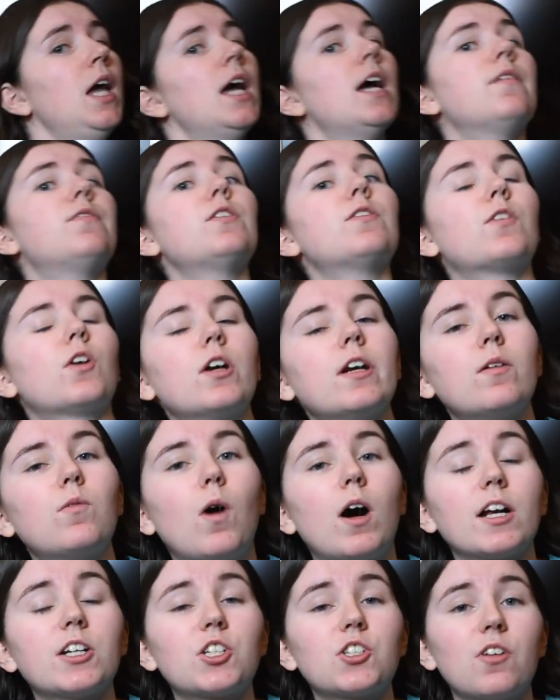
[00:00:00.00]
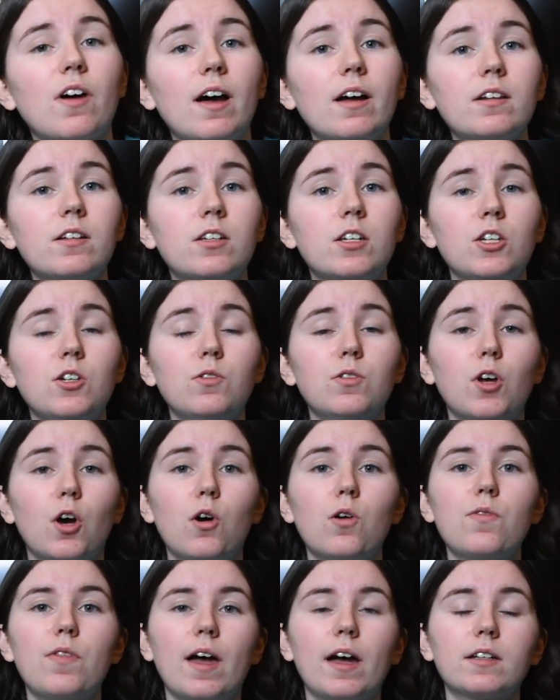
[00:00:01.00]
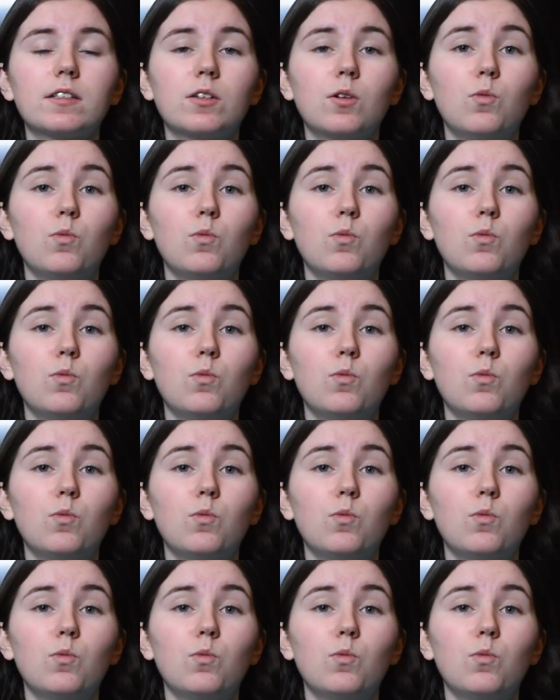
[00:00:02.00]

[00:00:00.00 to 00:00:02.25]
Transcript: If you've already watched that, you know that